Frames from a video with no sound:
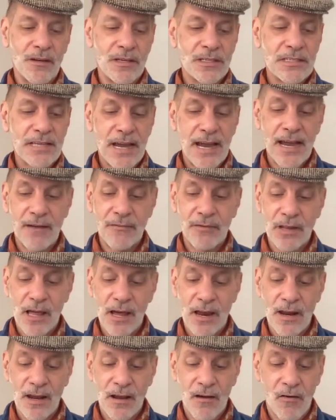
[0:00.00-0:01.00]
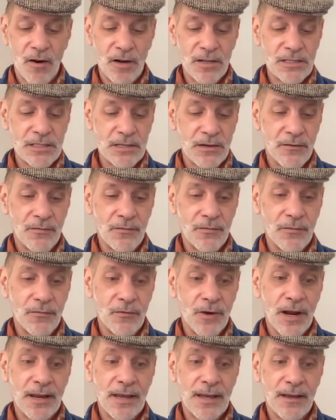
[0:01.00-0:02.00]
Because I have a lot of cards of
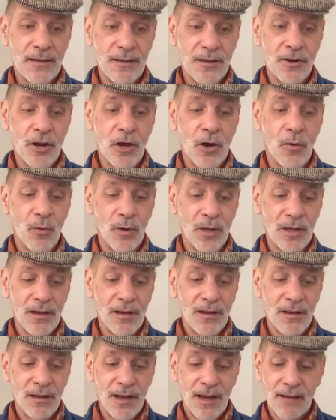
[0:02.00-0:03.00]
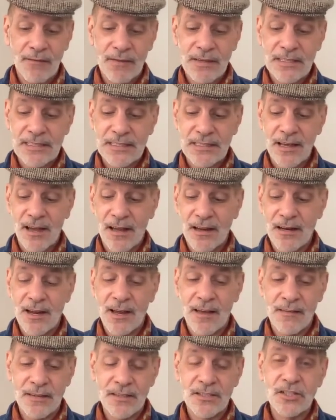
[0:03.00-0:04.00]
radiate, you know, I have the sun
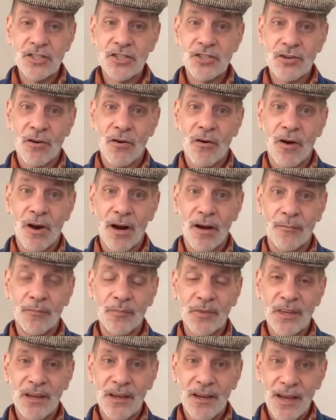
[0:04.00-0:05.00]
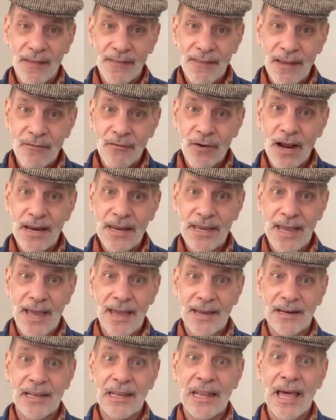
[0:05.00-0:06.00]
and the star, and they
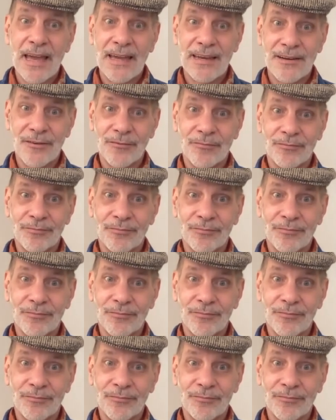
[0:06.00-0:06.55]
radiate light.